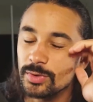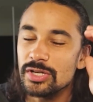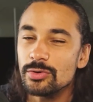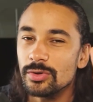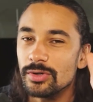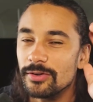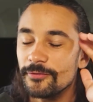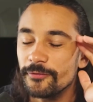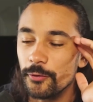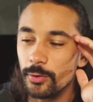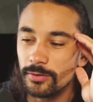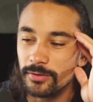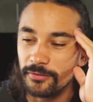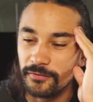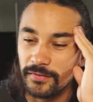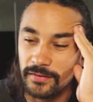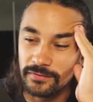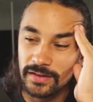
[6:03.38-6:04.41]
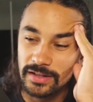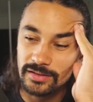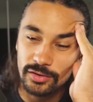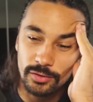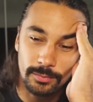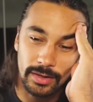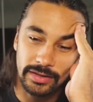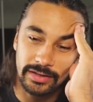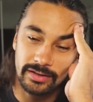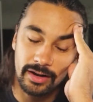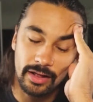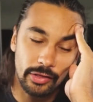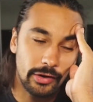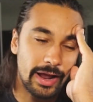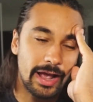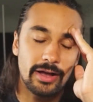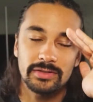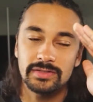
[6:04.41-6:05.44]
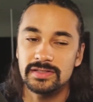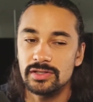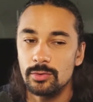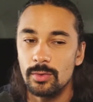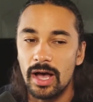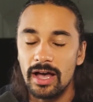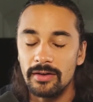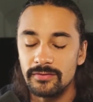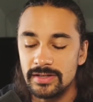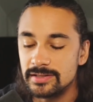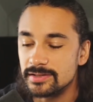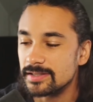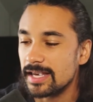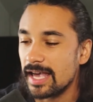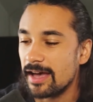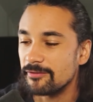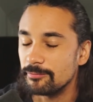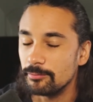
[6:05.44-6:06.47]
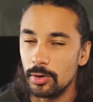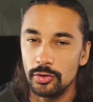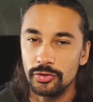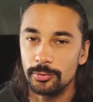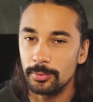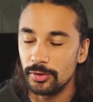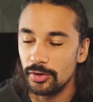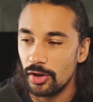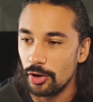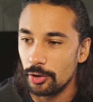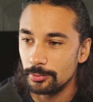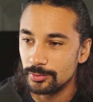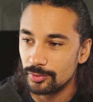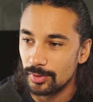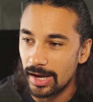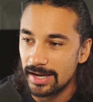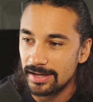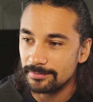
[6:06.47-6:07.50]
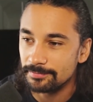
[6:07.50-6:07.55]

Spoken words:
you can afford a $52 million house, you obviously have multiple homes, right?